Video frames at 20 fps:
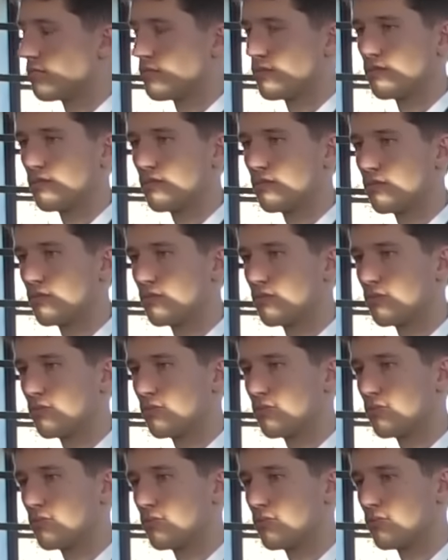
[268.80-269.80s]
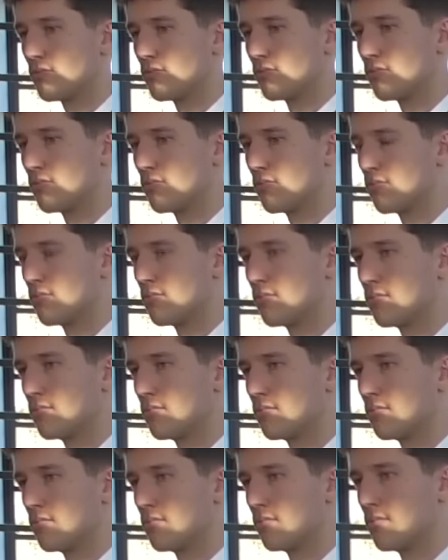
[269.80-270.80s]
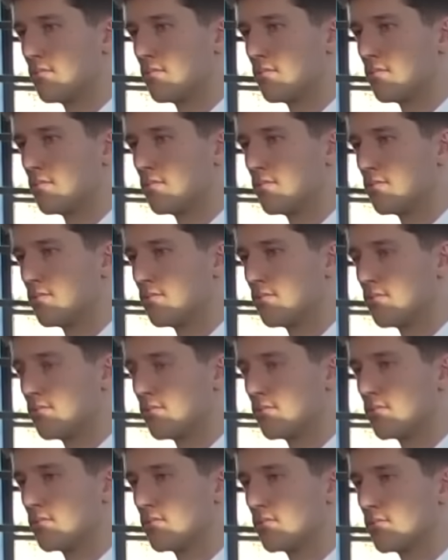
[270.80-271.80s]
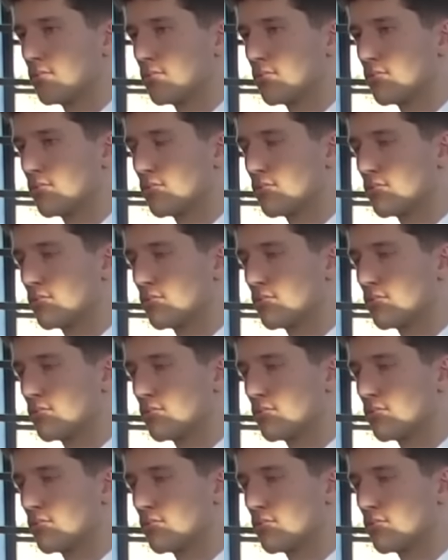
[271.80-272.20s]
(not speaking)